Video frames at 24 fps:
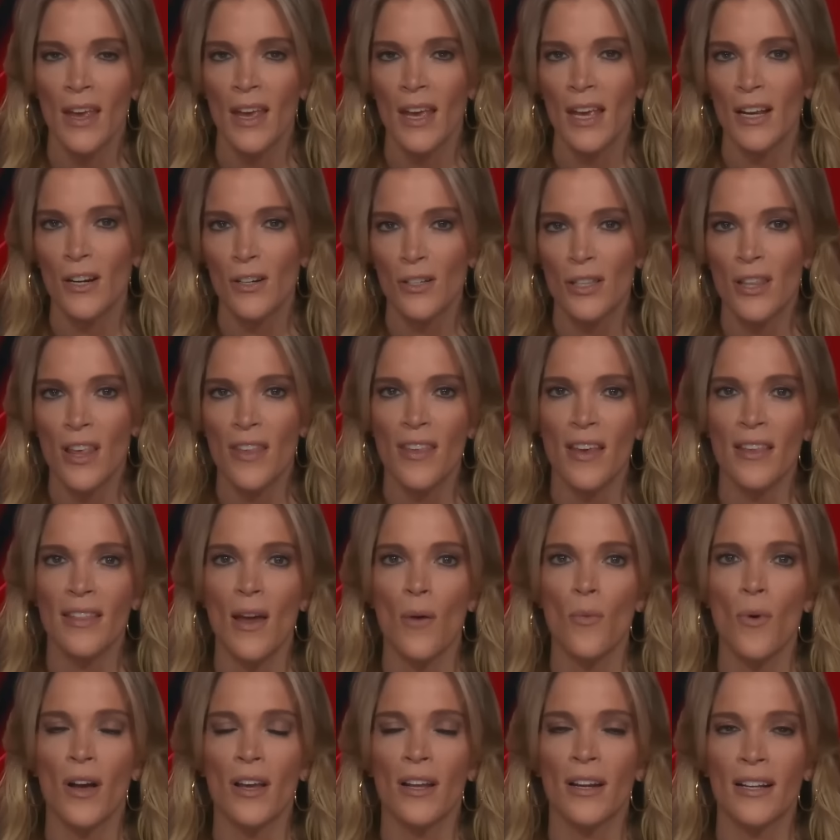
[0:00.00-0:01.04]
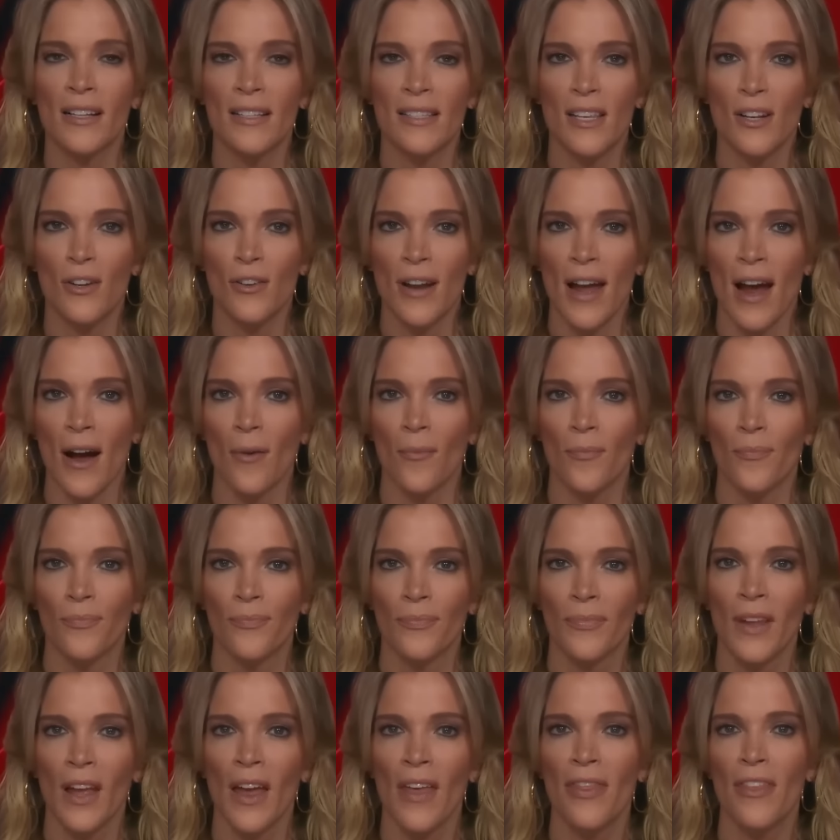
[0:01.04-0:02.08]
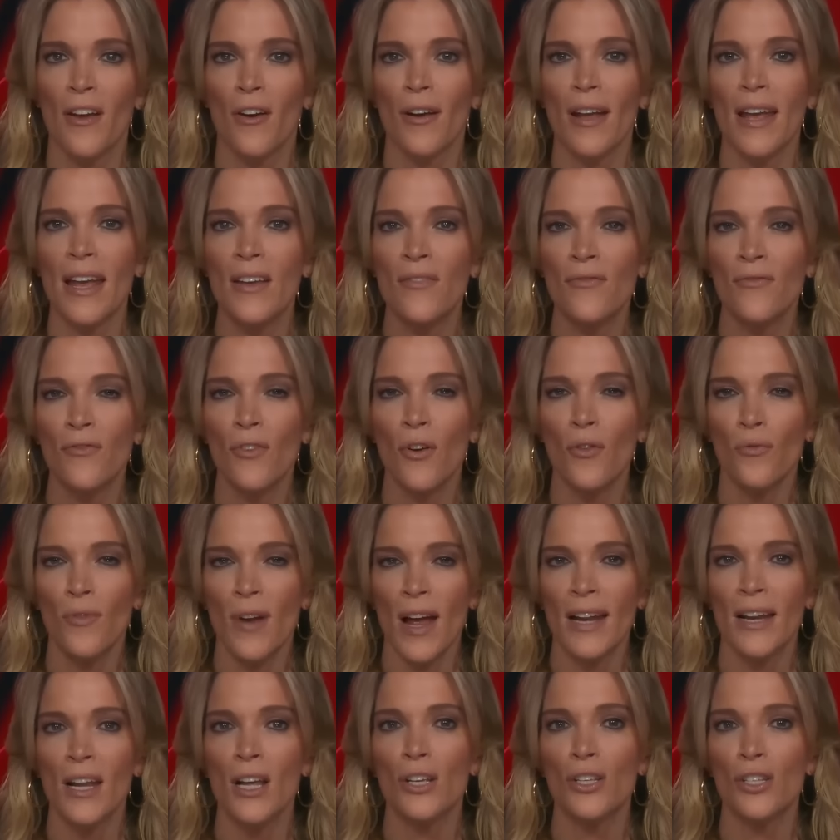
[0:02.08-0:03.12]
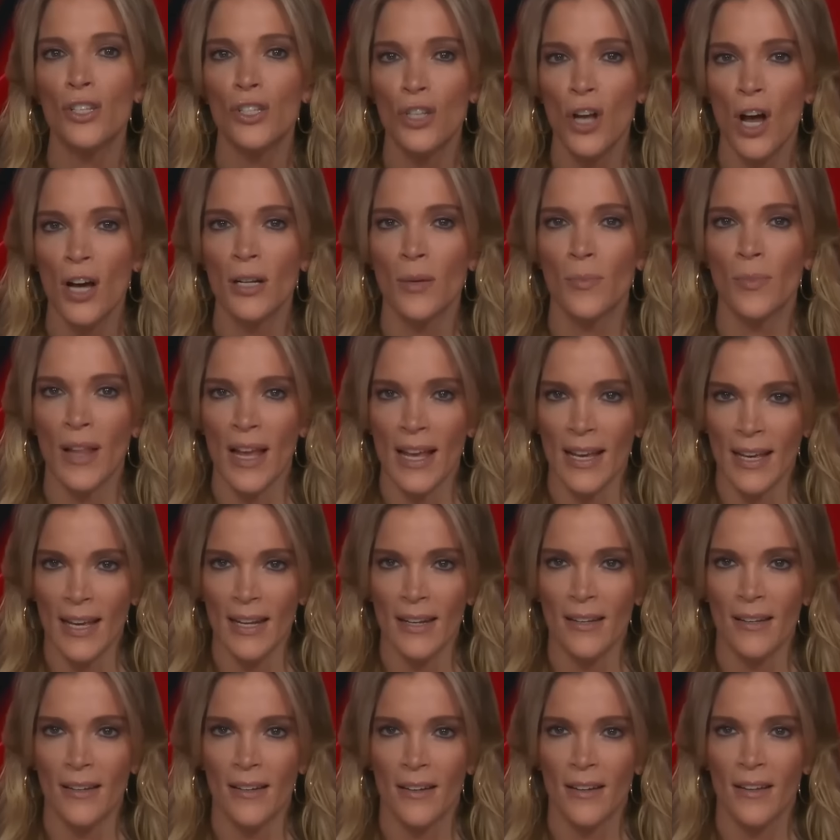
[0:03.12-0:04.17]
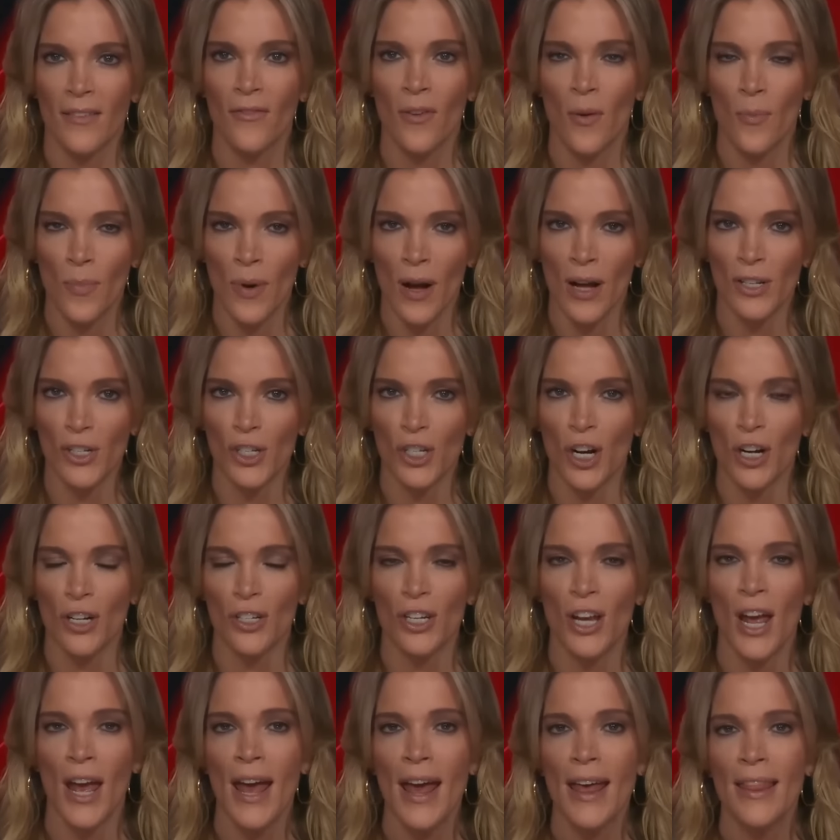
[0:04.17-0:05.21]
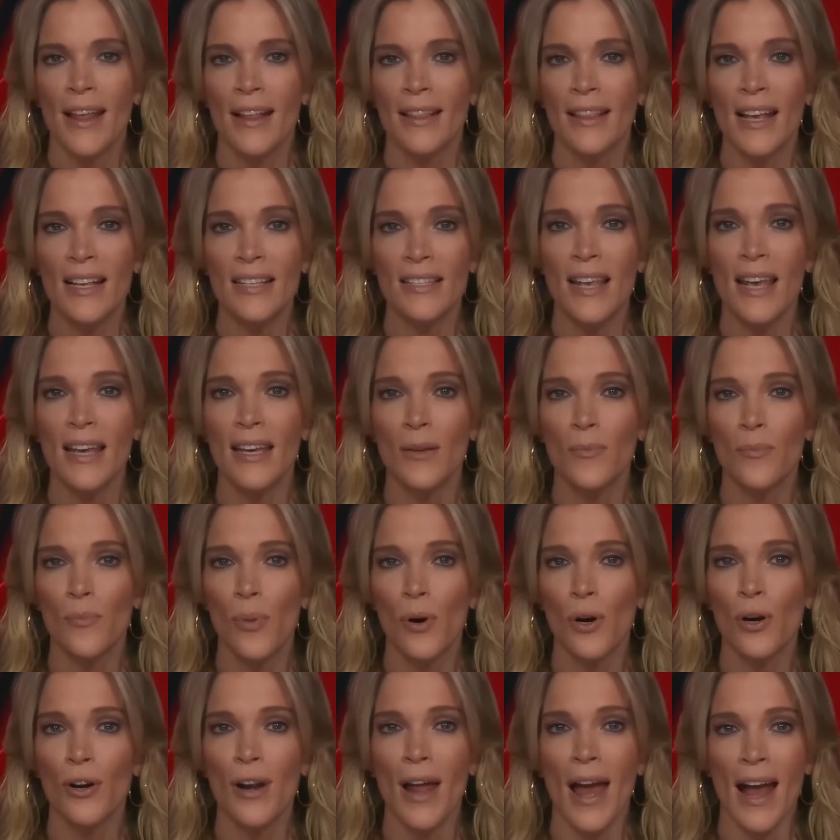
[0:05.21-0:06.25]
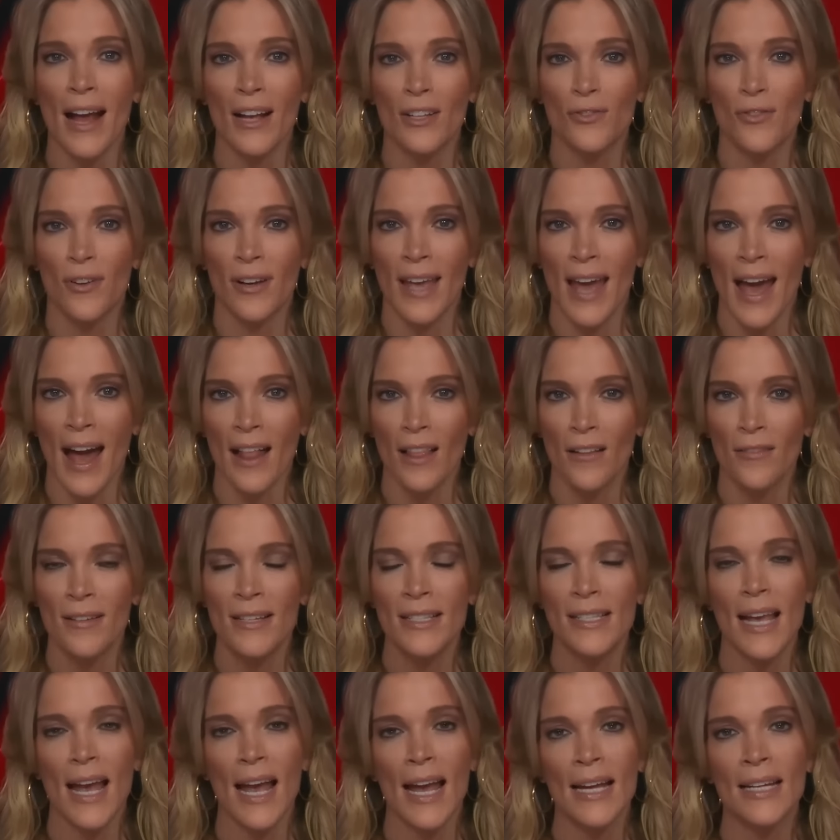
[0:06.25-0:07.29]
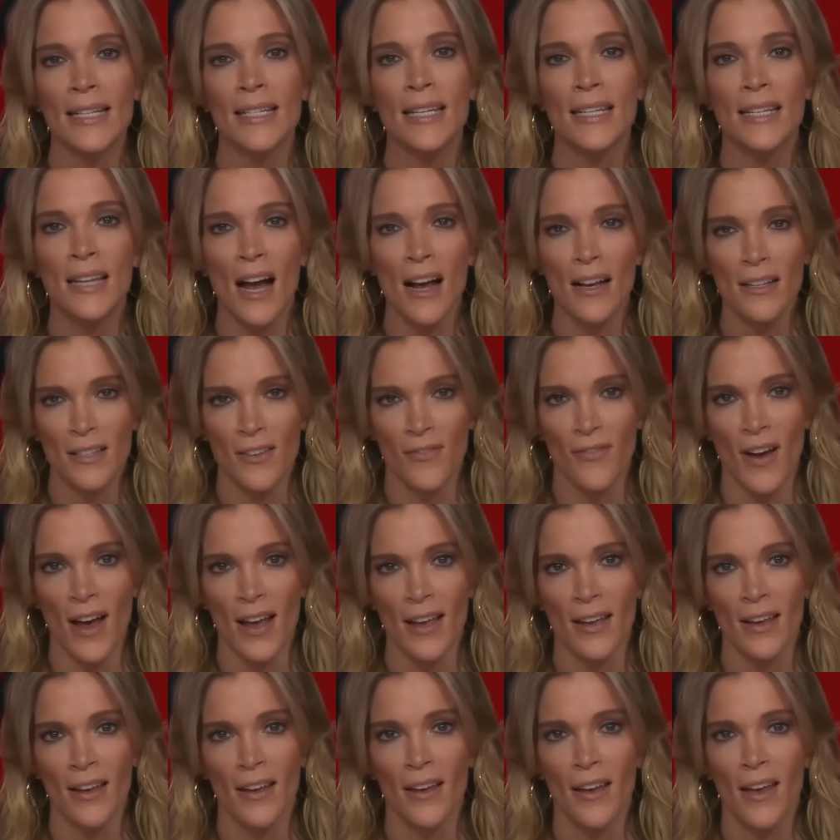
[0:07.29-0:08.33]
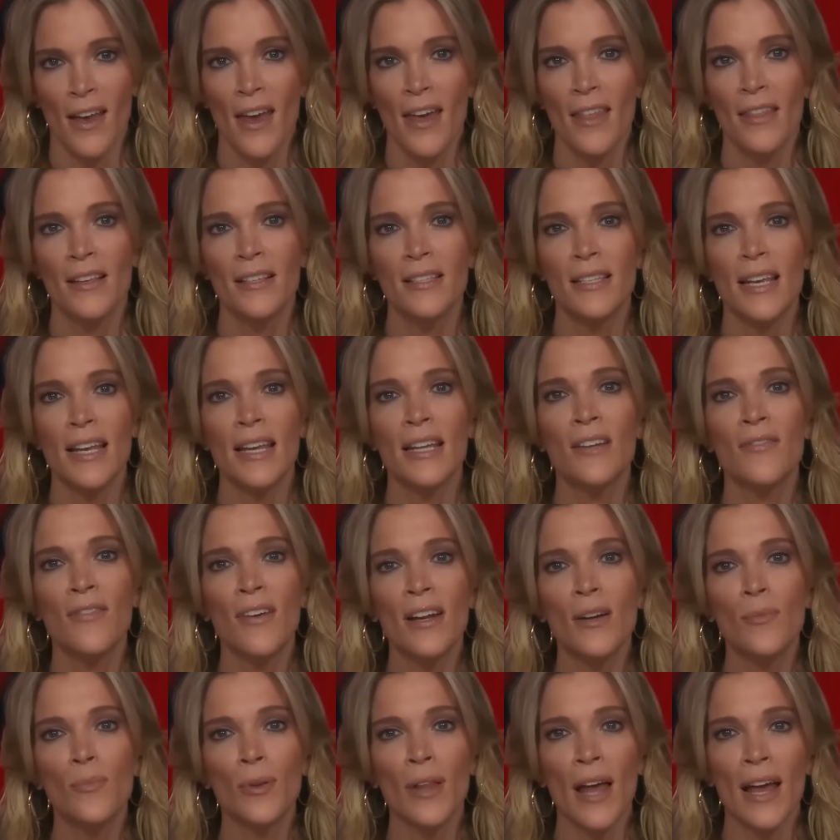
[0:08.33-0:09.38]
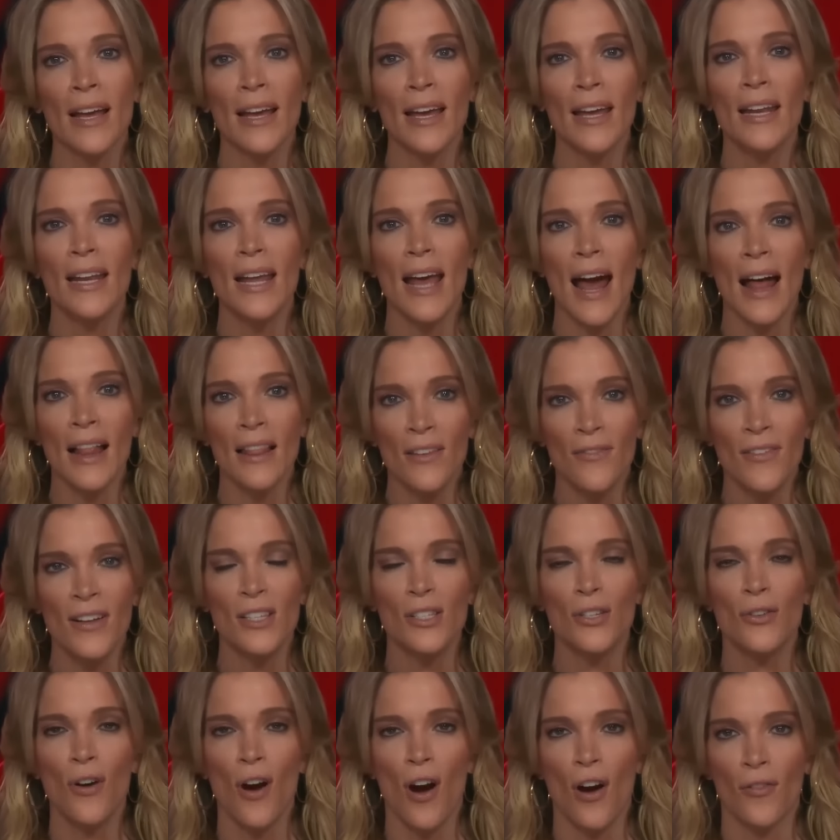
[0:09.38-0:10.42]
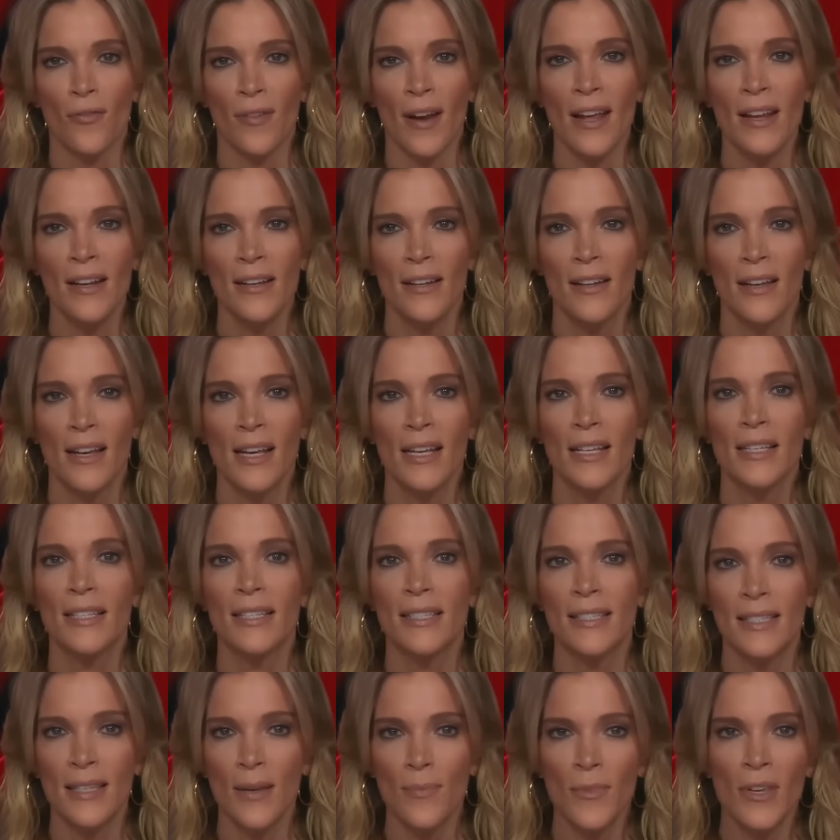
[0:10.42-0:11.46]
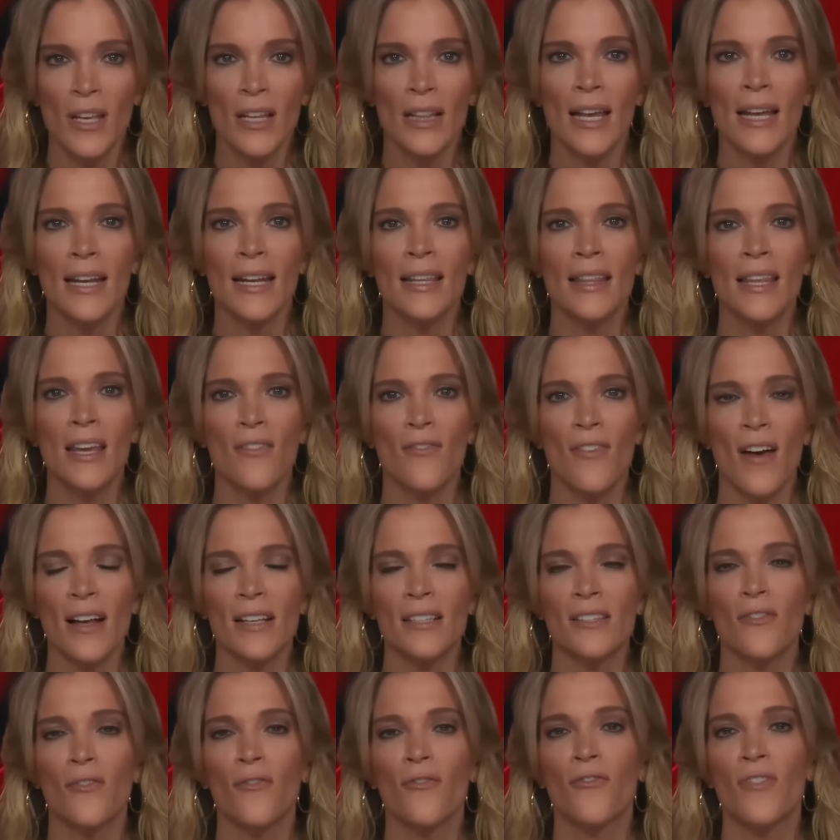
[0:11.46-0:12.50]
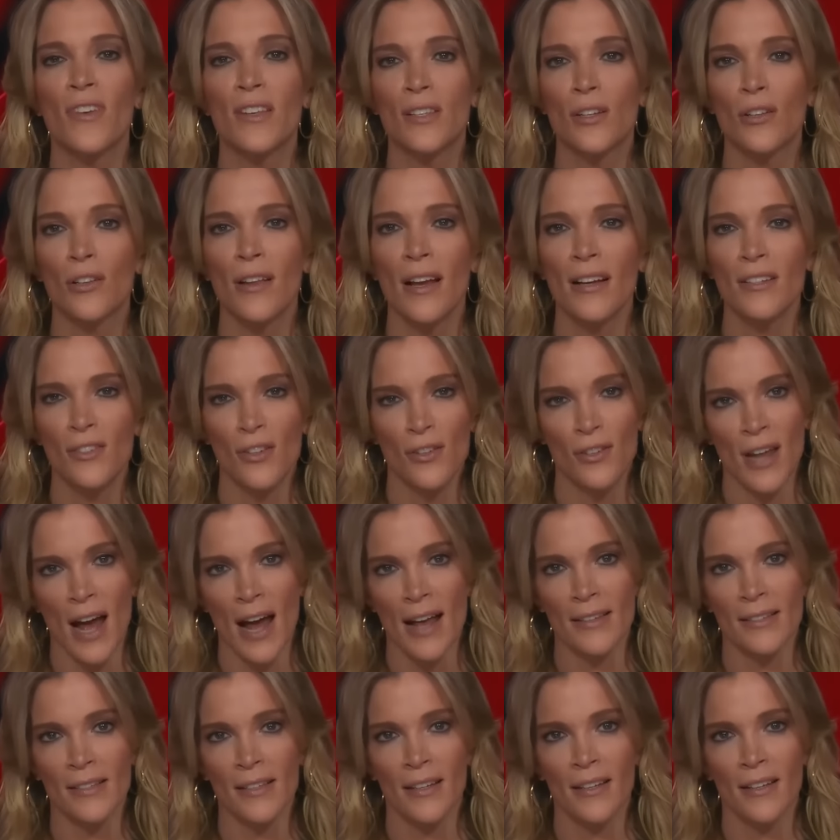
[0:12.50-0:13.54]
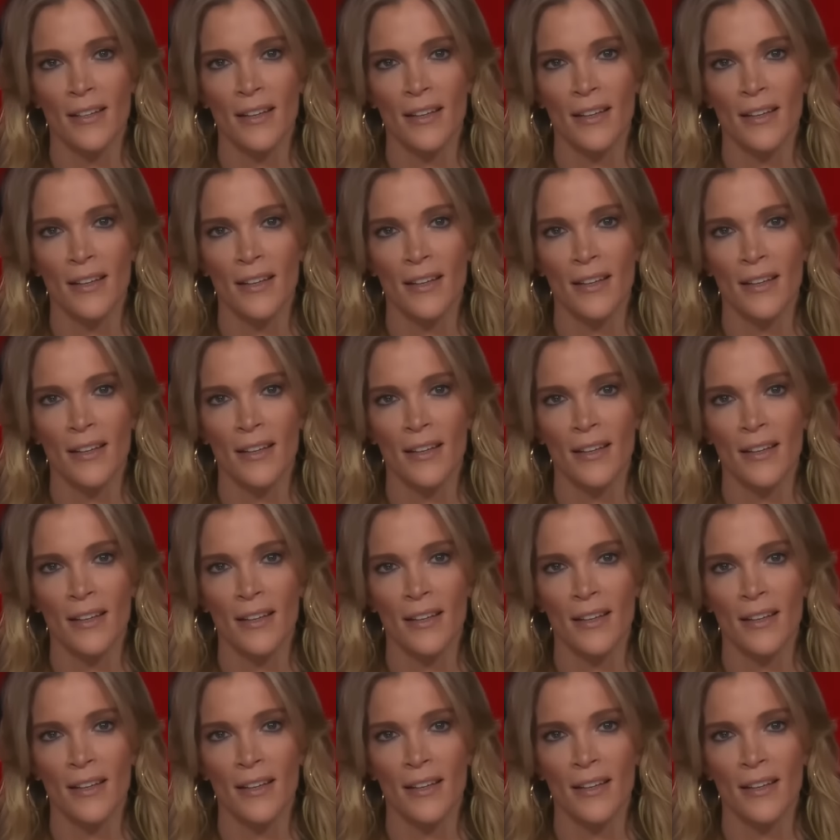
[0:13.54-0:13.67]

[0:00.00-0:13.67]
Here's the thing they want you to consider now. Their infrared sauna blanket from Bond Charge that they say can burn extra calories and detoxify. This innovative blanket elevates your heart rate, simulating the effects of physical exercise.